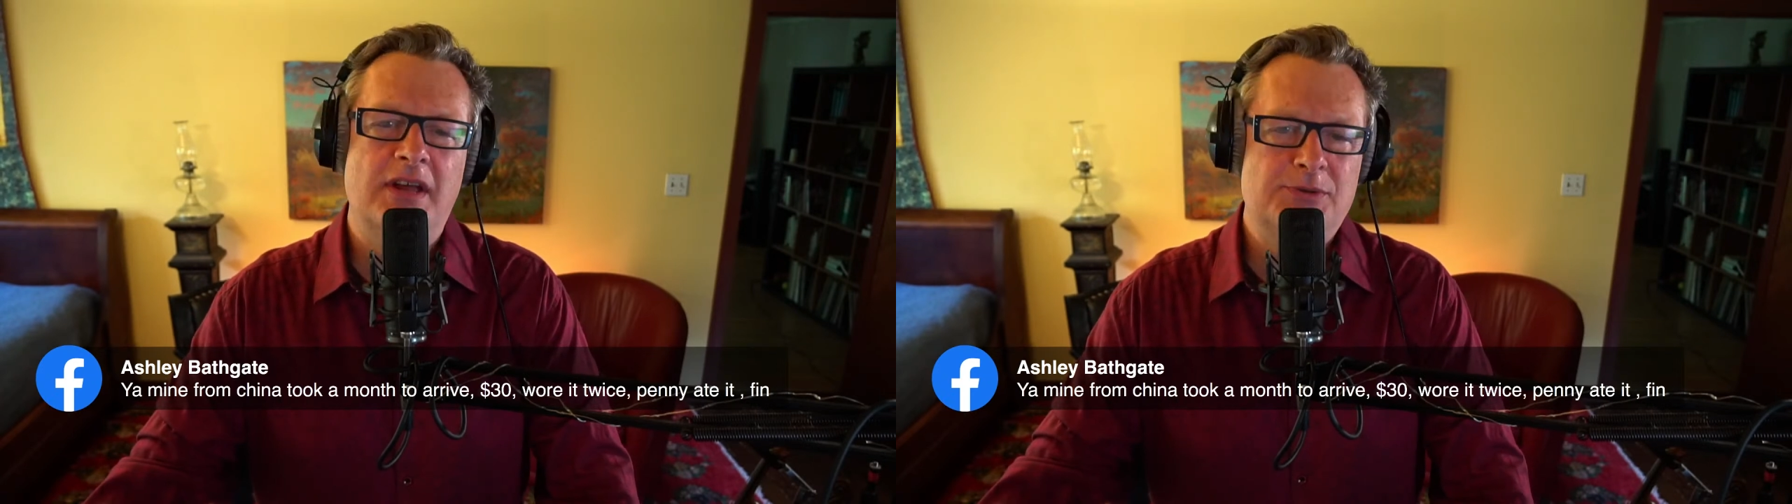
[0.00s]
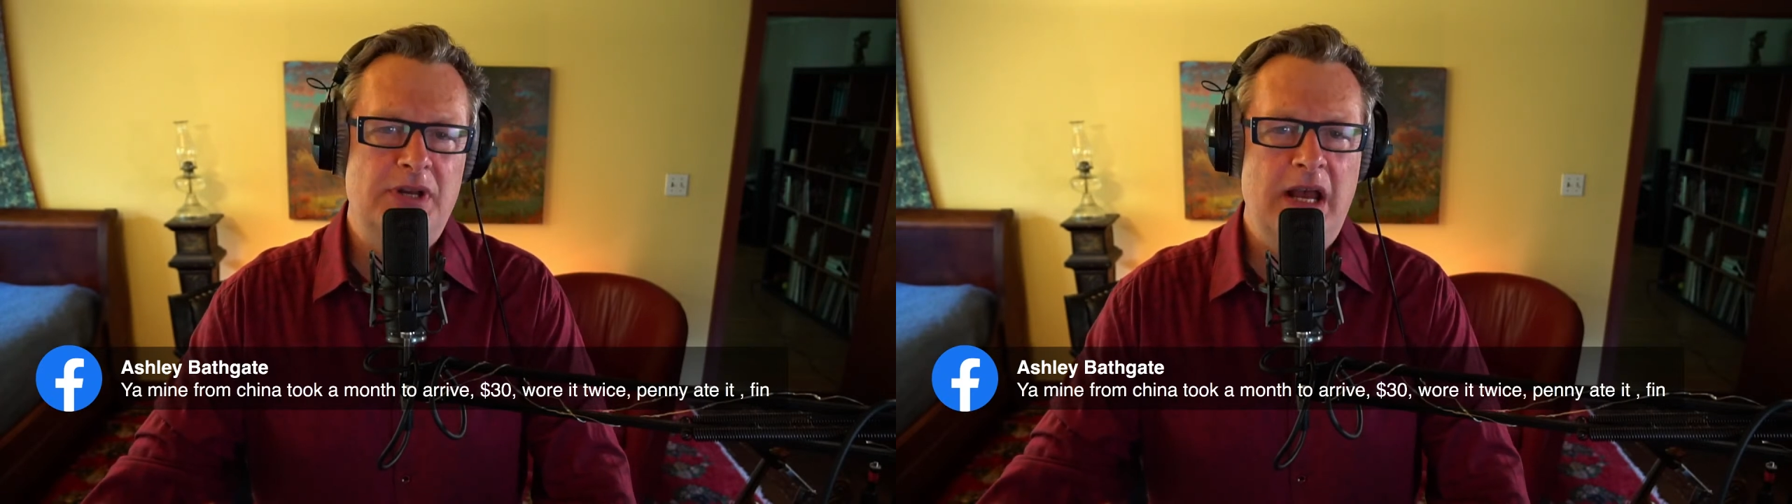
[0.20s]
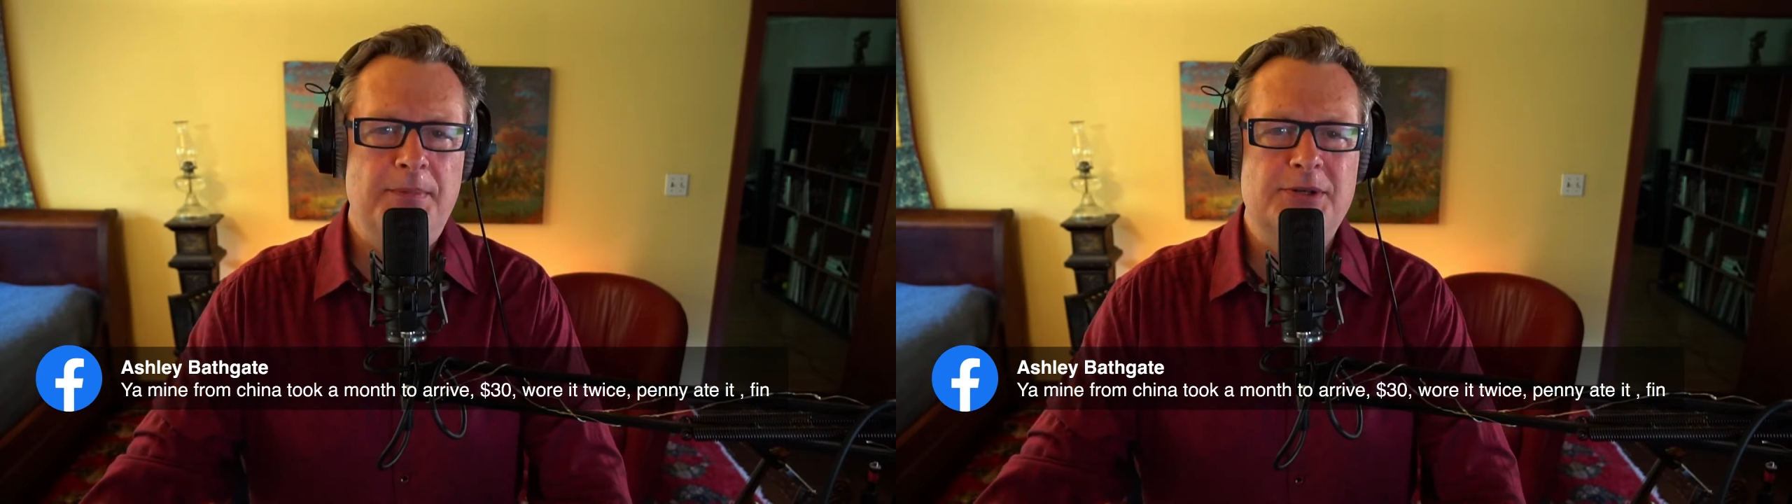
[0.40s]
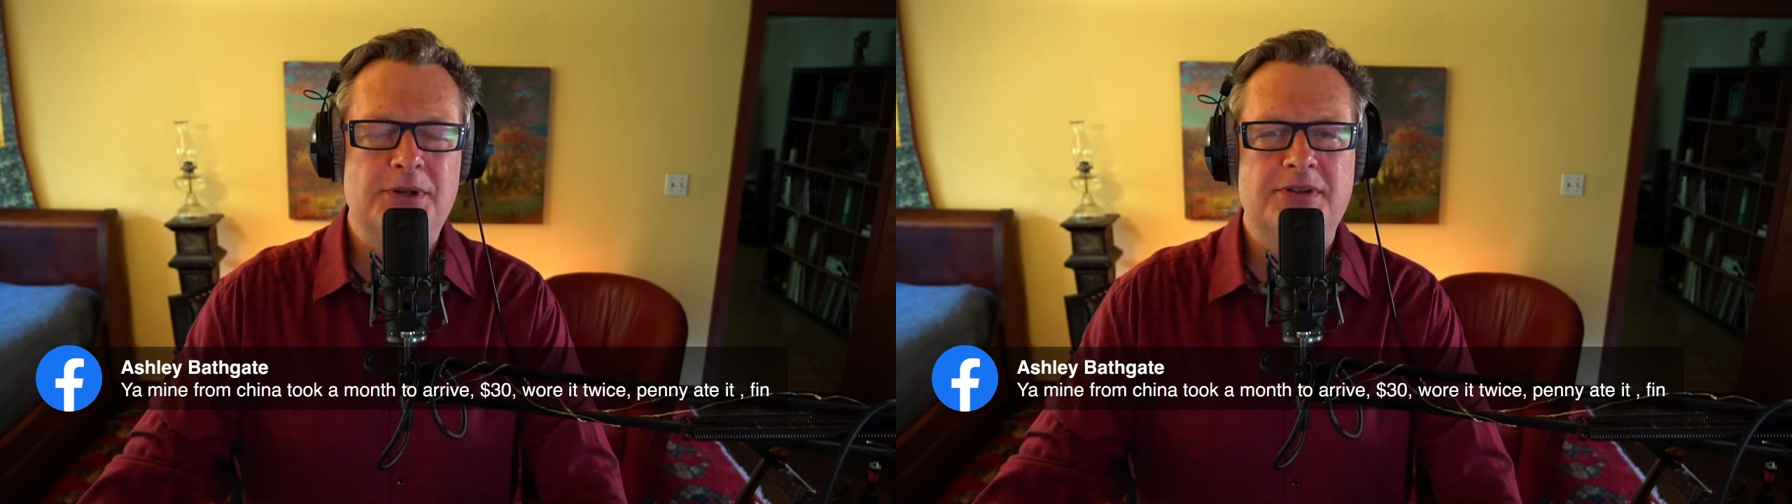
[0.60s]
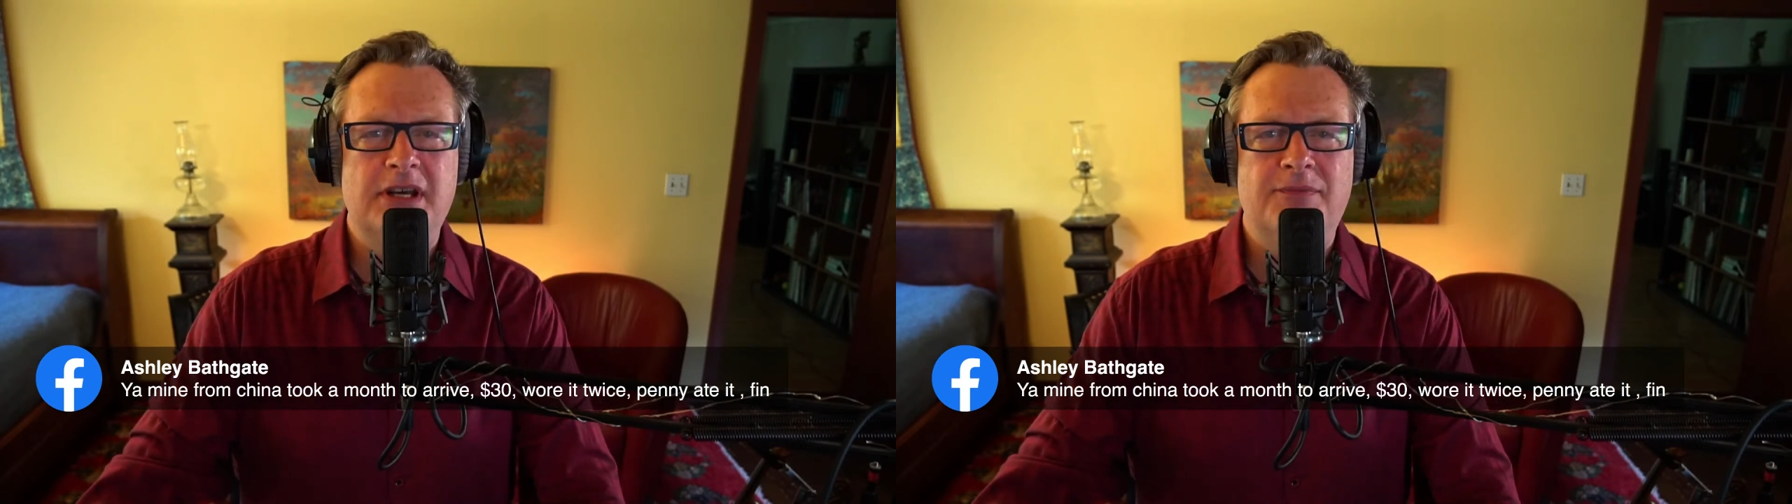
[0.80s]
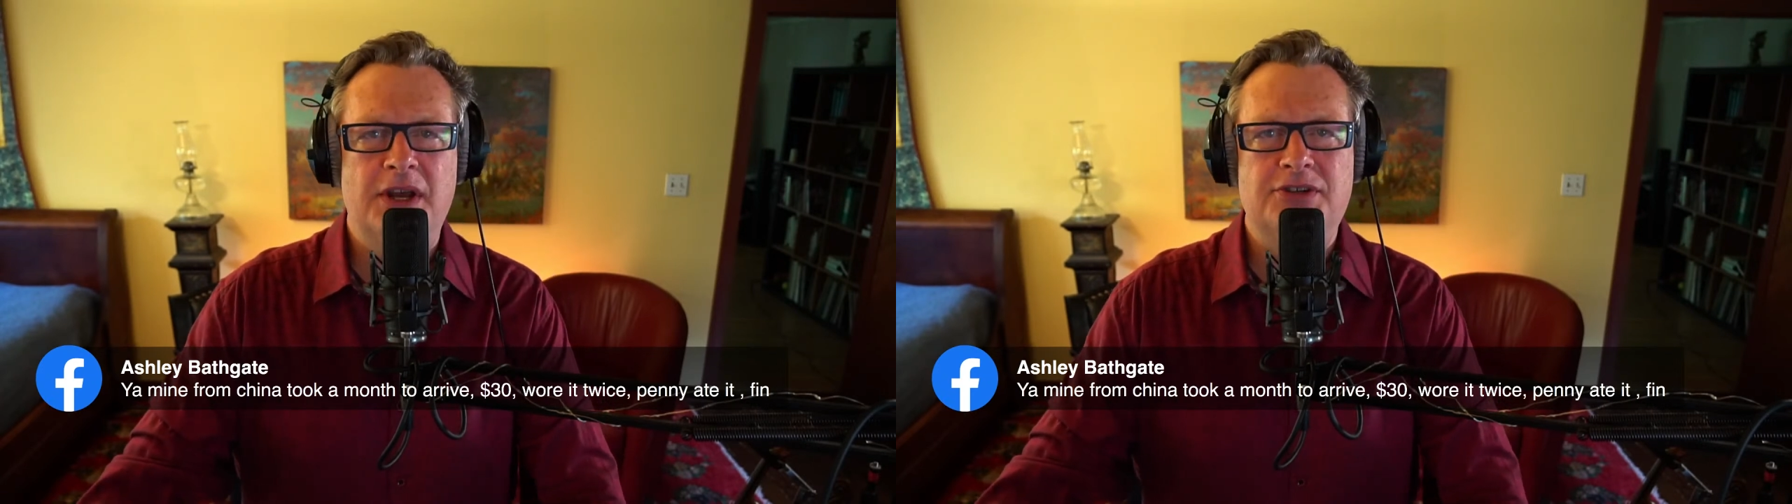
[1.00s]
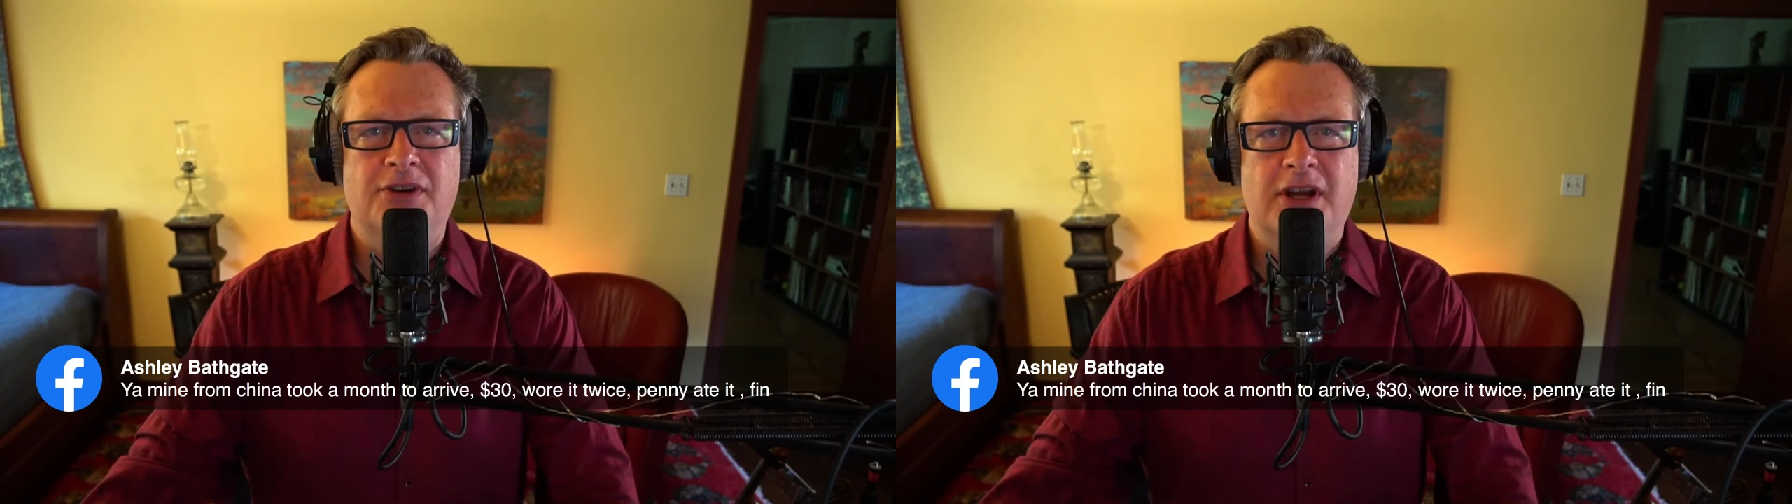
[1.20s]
That's what happens when you take facial